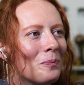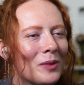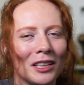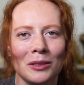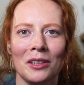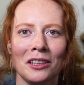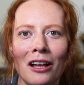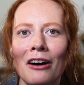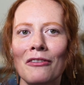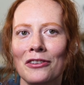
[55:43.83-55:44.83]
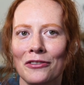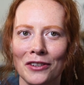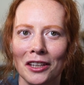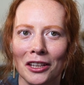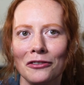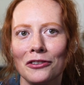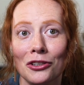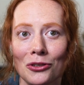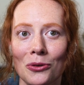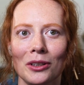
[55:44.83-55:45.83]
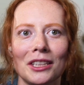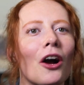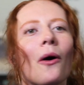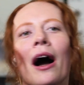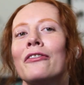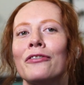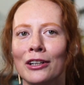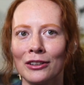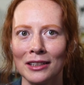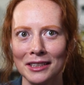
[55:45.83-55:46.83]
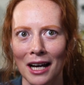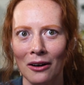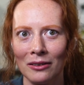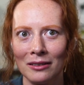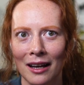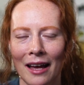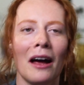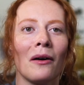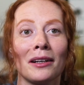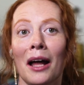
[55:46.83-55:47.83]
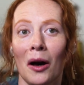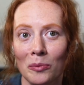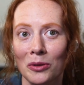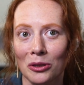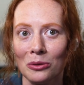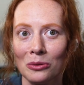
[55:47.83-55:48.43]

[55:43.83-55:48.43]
because we love the feeling of control. It's like, oh, I figured this out and now I can help you.